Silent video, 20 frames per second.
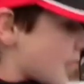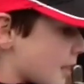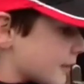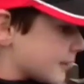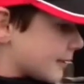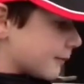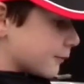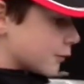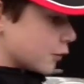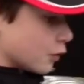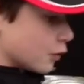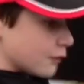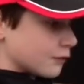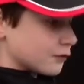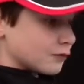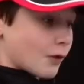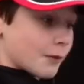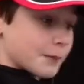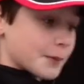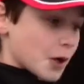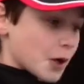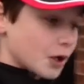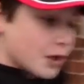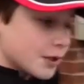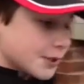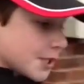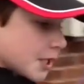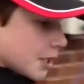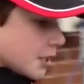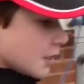Sam Tulloch and Rob
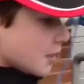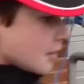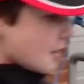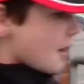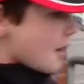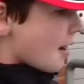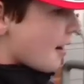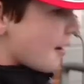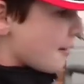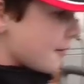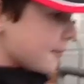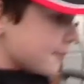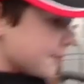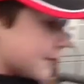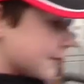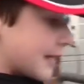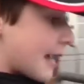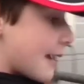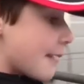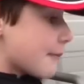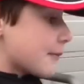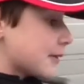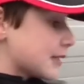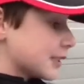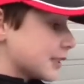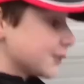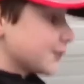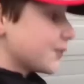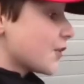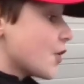Collard. Sam, in
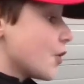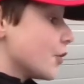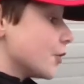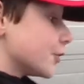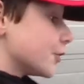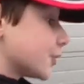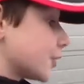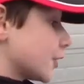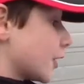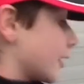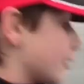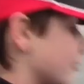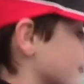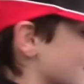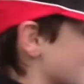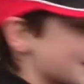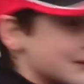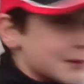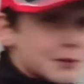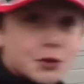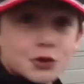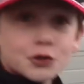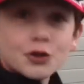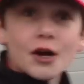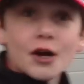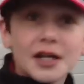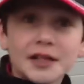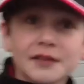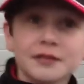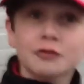his first rear-wheel
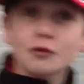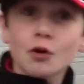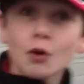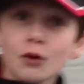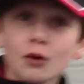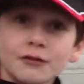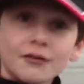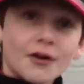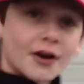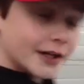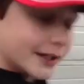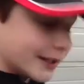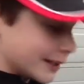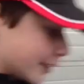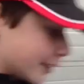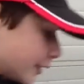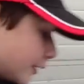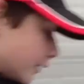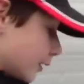drive qualifying